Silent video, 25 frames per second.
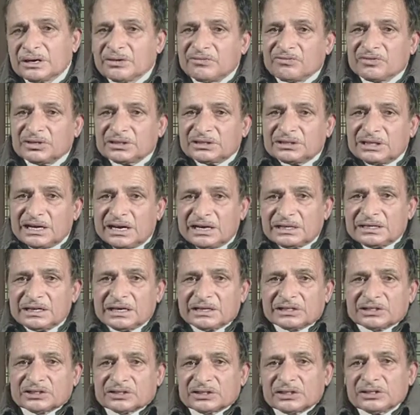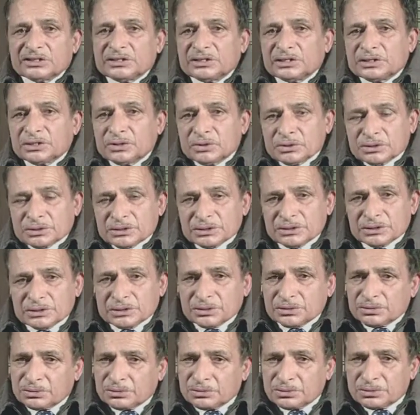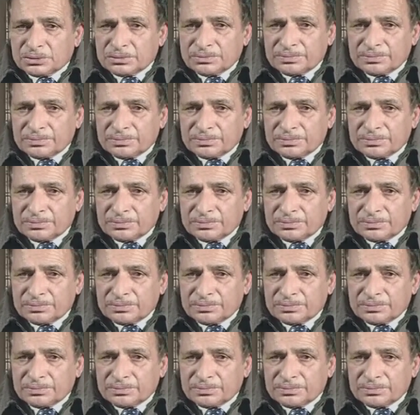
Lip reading: With that extent he goes to school.